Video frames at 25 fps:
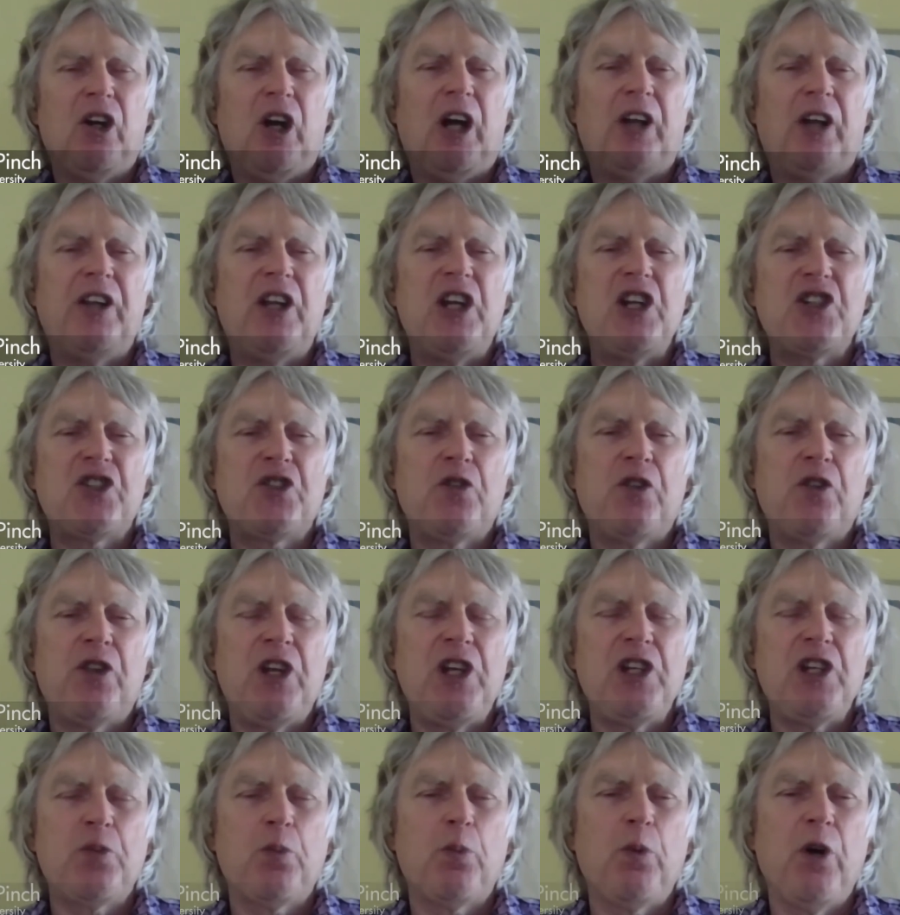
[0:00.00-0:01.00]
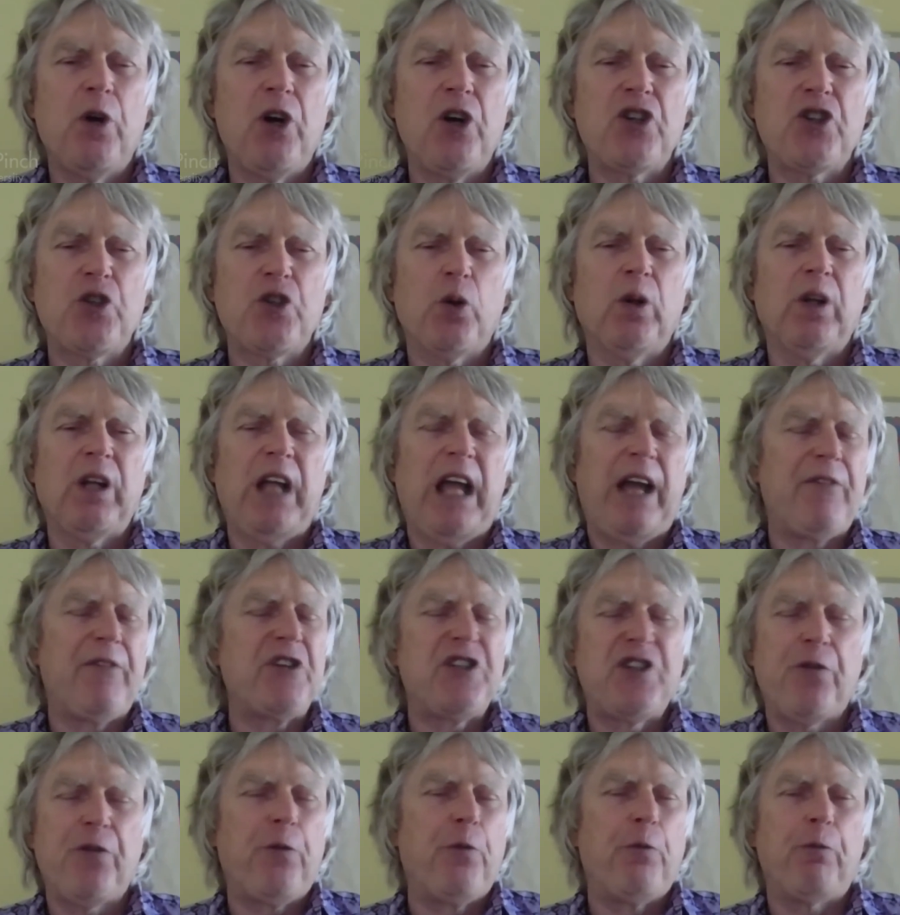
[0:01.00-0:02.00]
And check. these, these words all have a
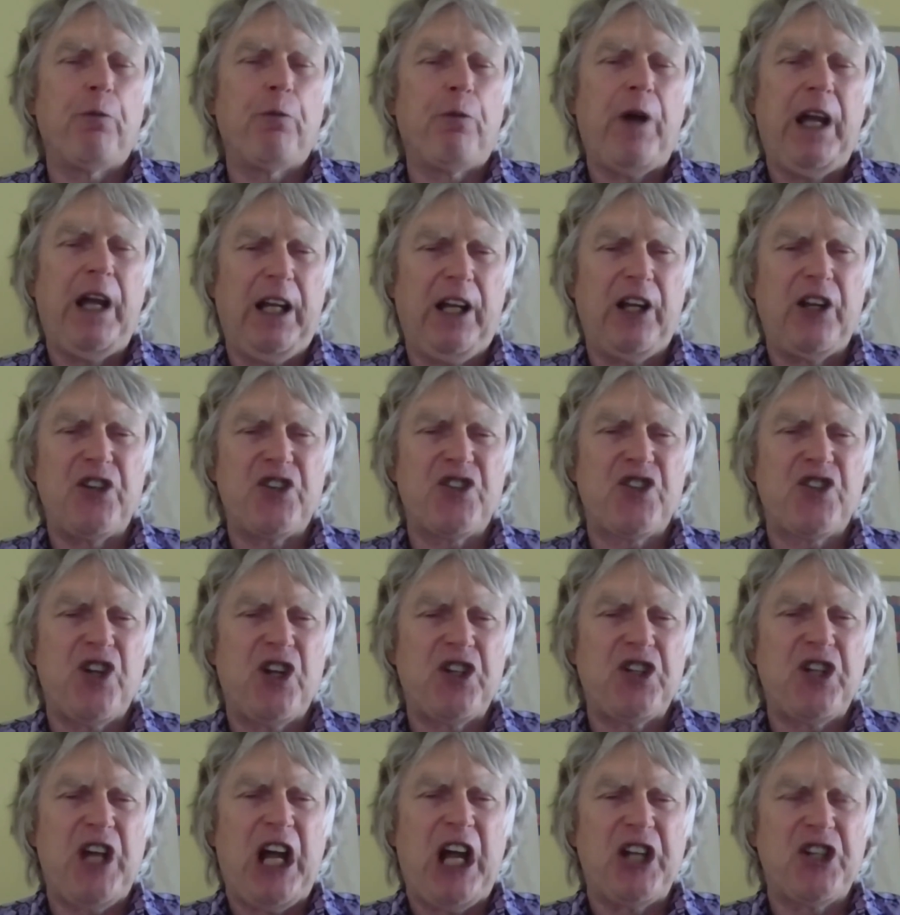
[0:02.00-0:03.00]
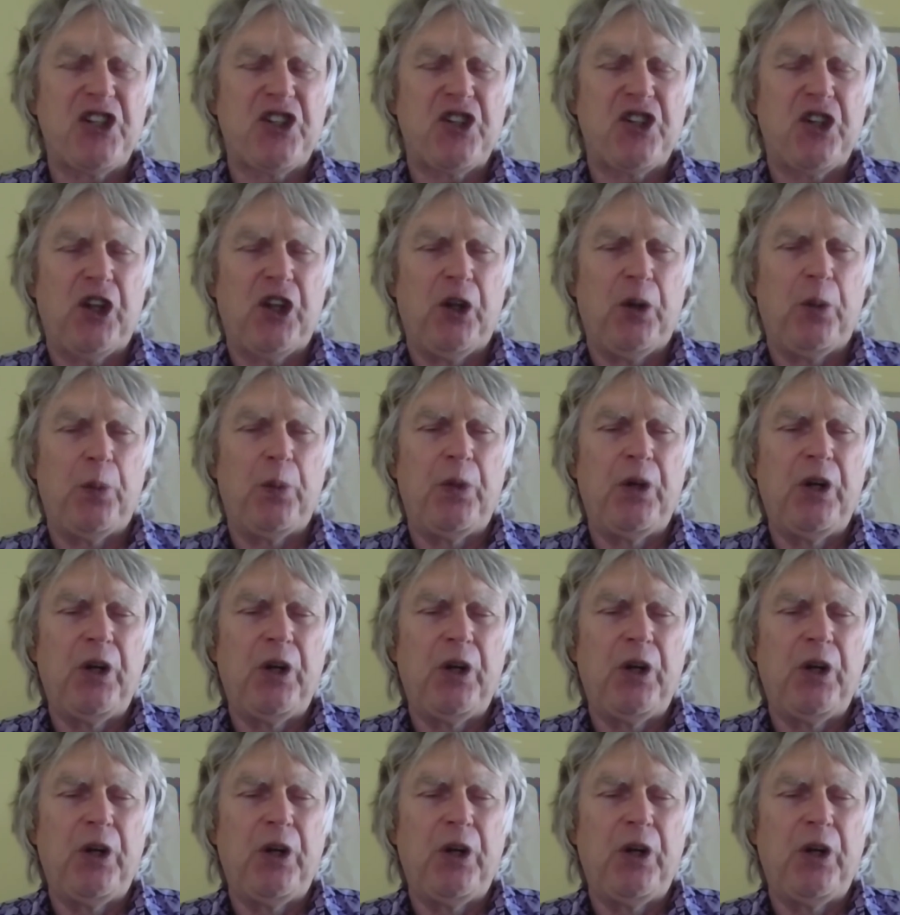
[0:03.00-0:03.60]
different valence attached right. Mm. to them.